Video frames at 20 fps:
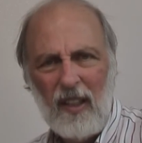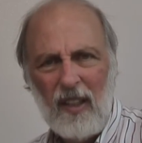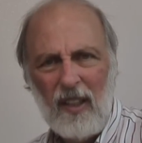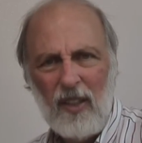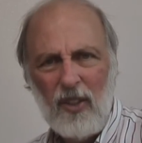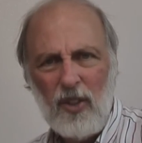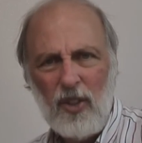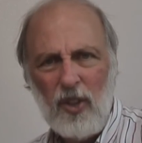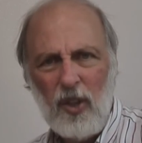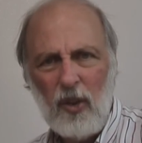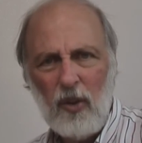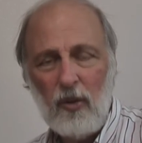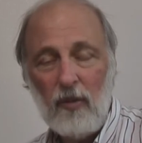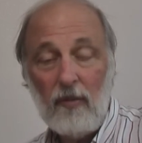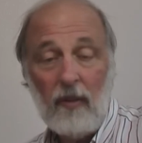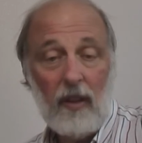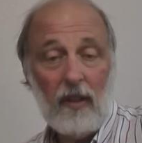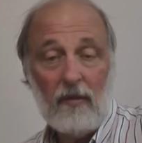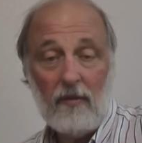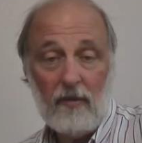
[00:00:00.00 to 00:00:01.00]
So,
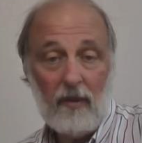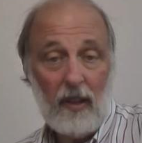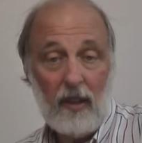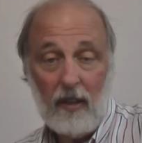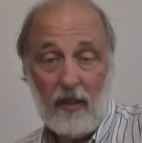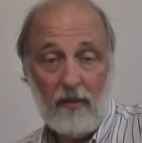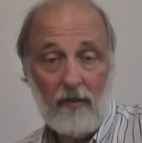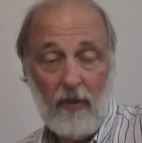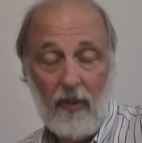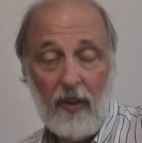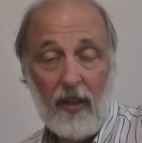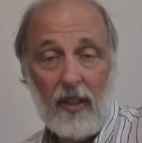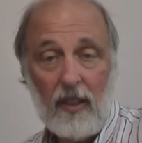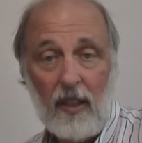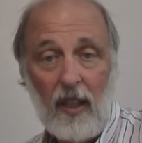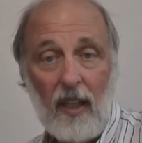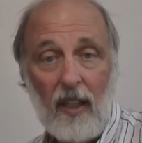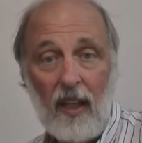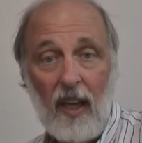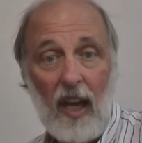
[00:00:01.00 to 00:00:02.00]
and things
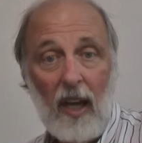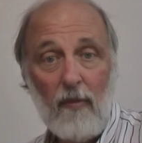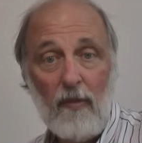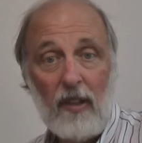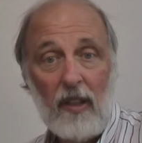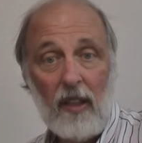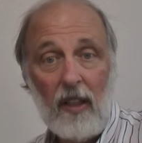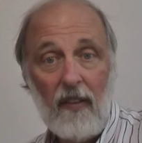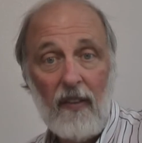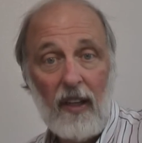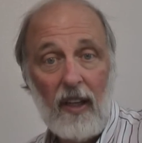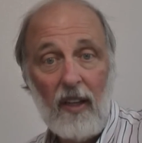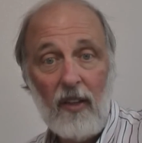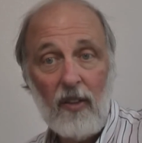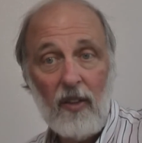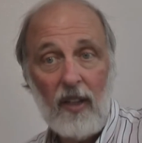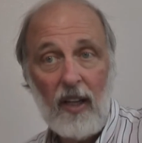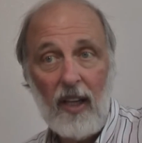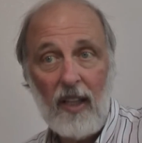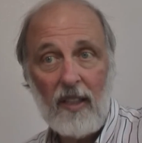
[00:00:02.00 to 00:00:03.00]
like gaming and the
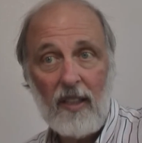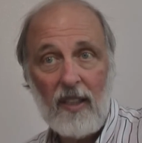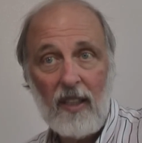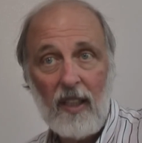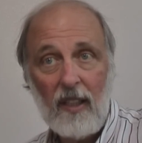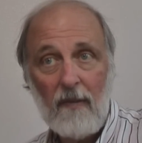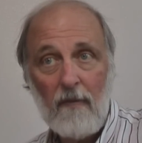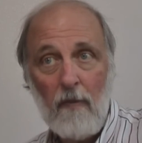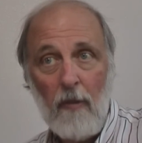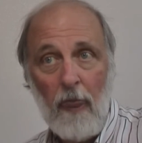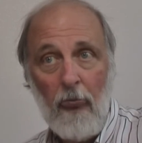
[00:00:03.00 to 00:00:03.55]
internet, and